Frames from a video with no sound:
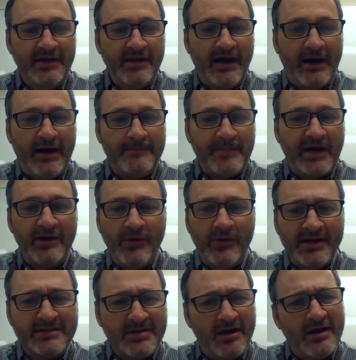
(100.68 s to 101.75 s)
I don't
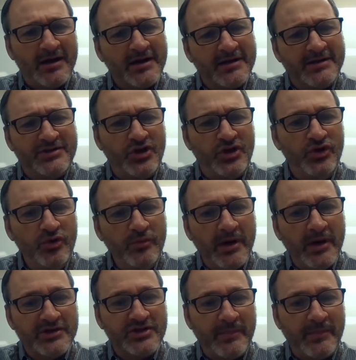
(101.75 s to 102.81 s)
want to talk too
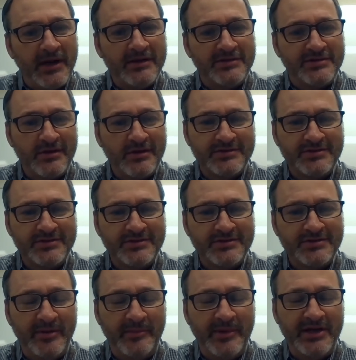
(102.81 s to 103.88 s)
much about Structural
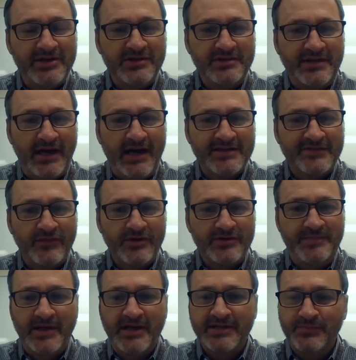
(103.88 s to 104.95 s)
Implementation Task Force
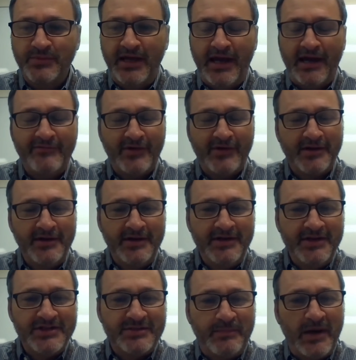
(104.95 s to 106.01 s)
because we have a
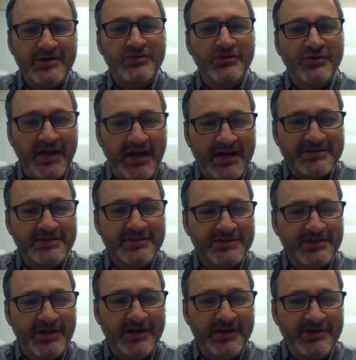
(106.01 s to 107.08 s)
special guest that's
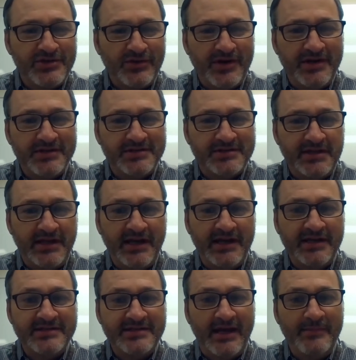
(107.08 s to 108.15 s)
going to join us today.
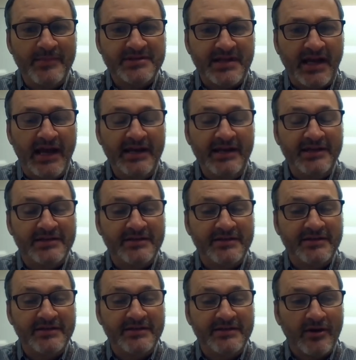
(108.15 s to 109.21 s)
His name is Andy
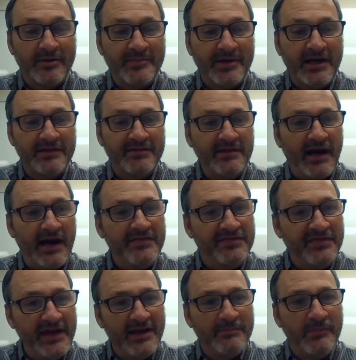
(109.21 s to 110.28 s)
Tavikram, and I
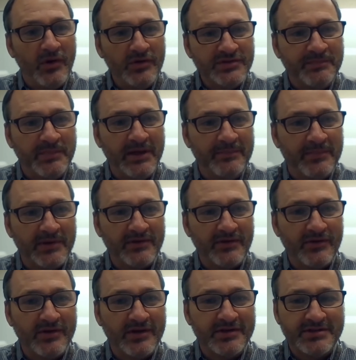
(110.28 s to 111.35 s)
think most people in the
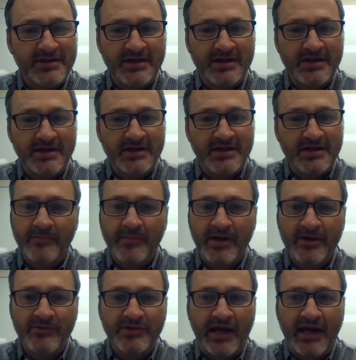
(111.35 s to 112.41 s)
organization are familiar
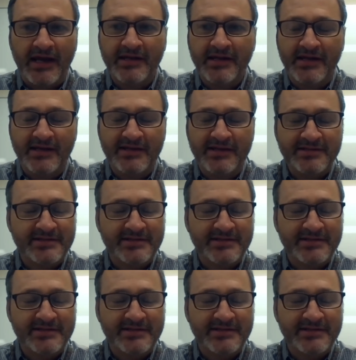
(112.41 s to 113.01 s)
with Andy.